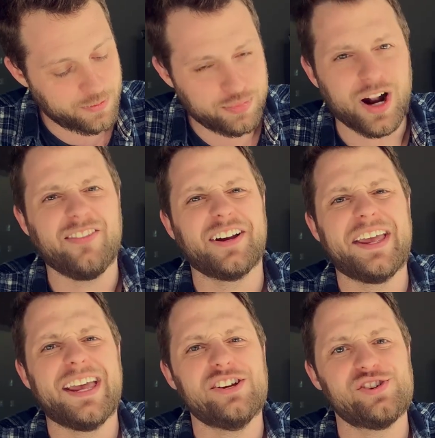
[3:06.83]

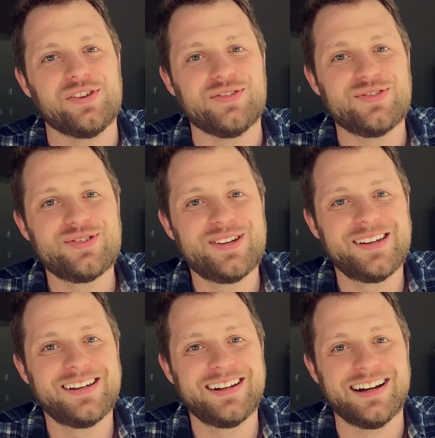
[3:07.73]
Provocations.
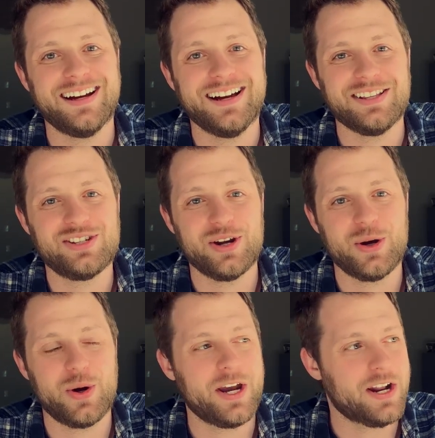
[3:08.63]
And
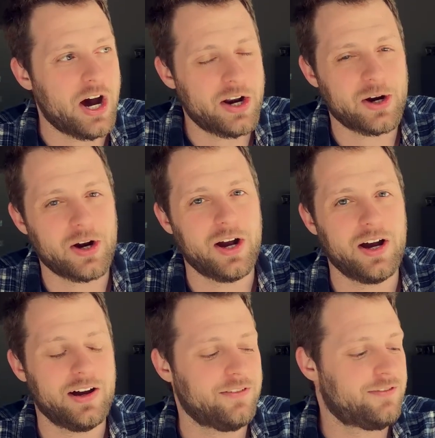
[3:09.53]
so in honor
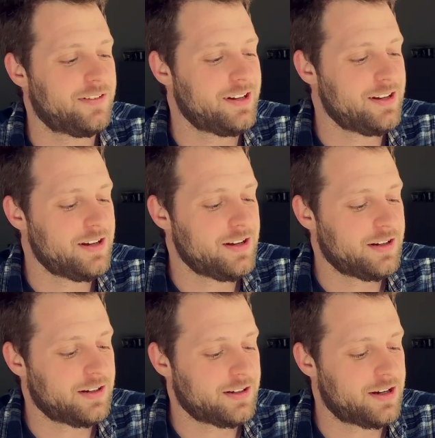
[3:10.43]
of
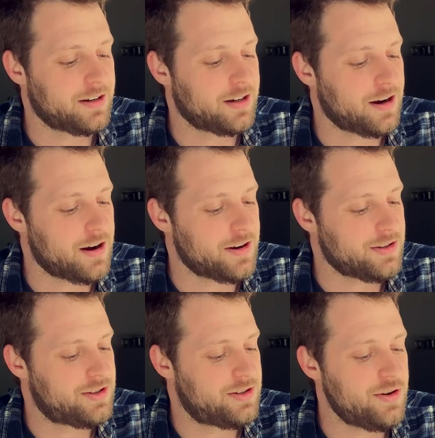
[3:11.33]

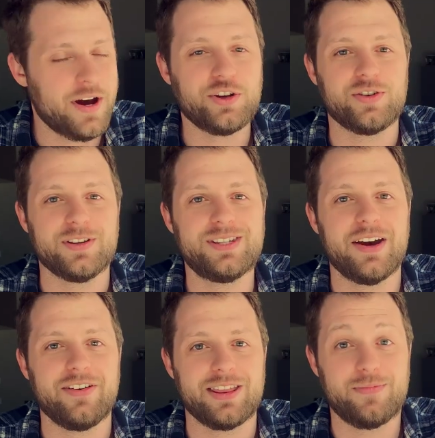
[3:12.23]
Kierkegaard's
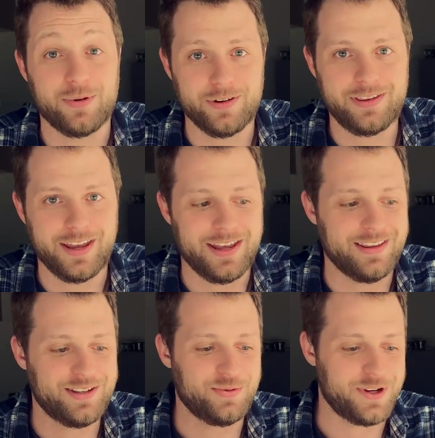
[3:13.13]
207th birthday
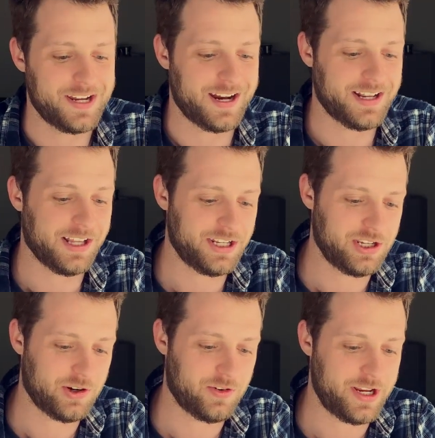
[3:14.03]
this week, I'd like
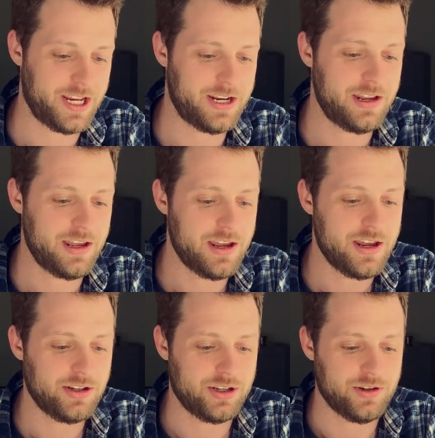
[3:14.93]
to read
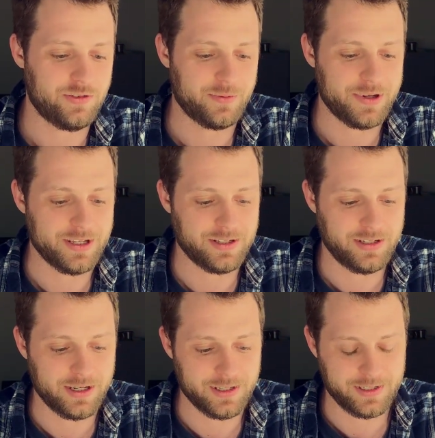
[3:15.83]
to you from his
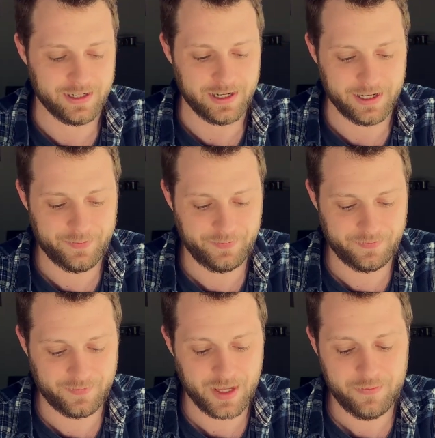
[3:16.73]

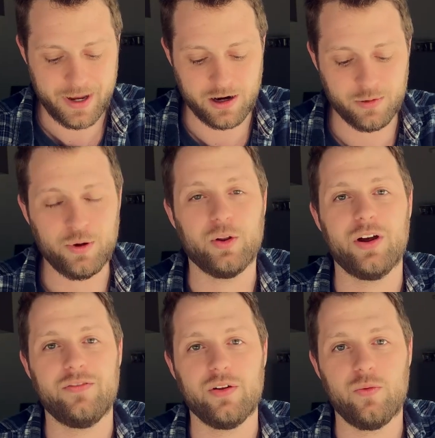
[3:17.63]
parable
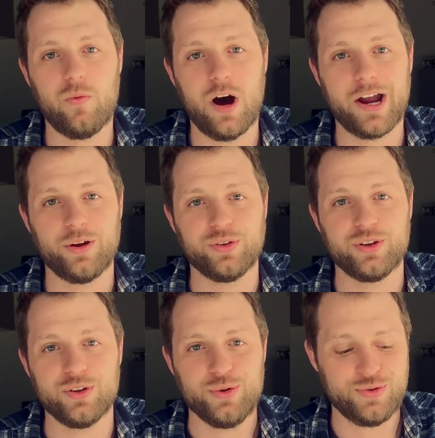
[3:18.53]
of the wild
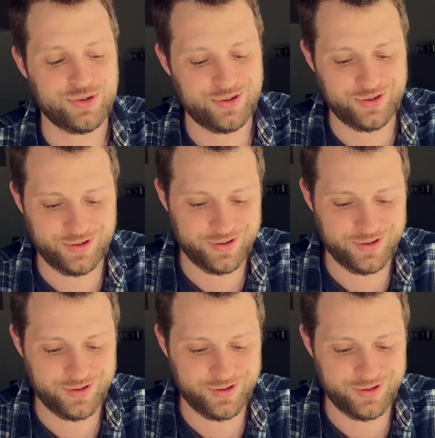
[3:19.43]
goose.